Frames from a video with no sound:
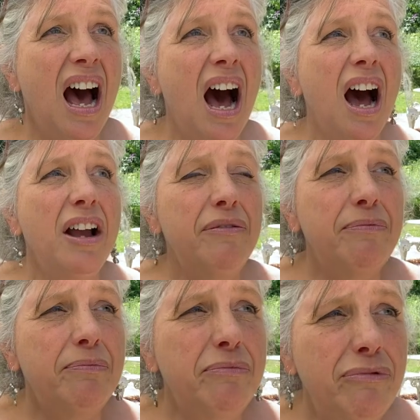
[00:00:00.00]
I
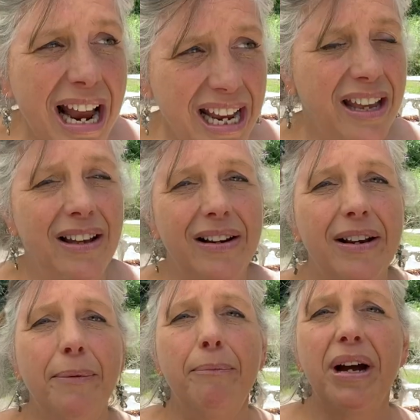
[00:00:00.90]

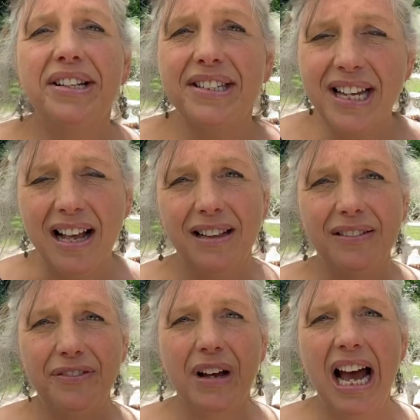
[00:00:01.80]
reckon
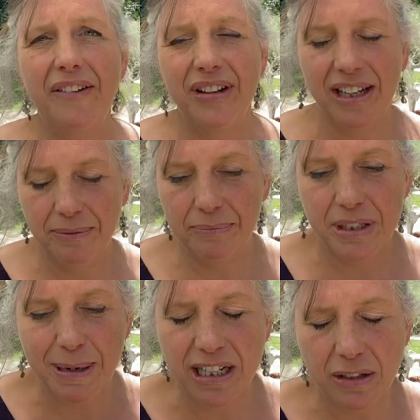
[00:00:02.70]
myself, having
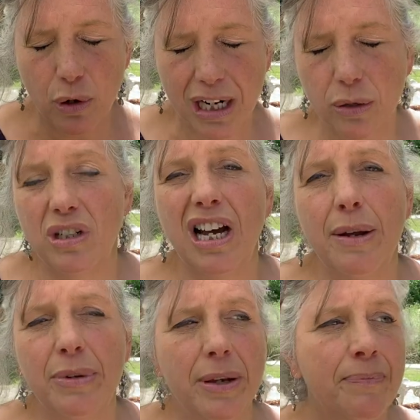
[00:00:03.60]
spent quite a lot of time
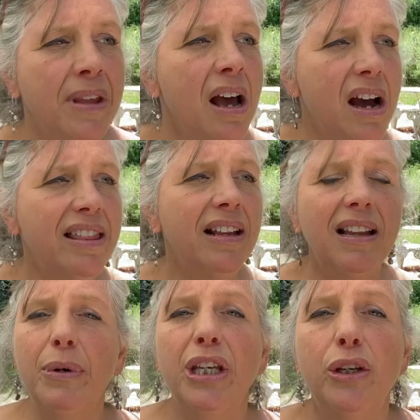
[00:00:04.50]
with them, I think
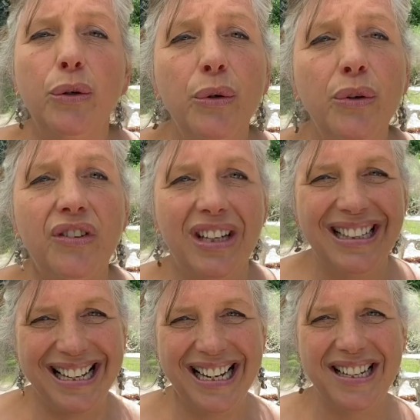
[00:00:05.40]
they were using
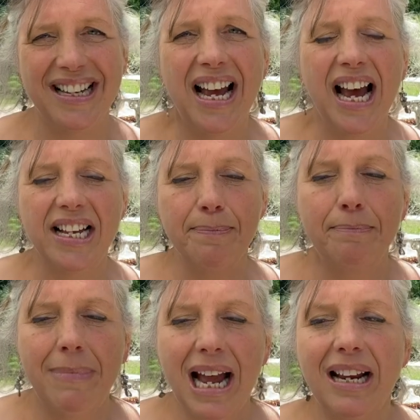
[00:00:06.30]
these as
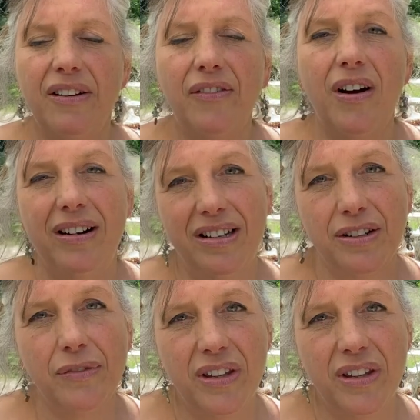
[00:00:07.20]
magnifiers of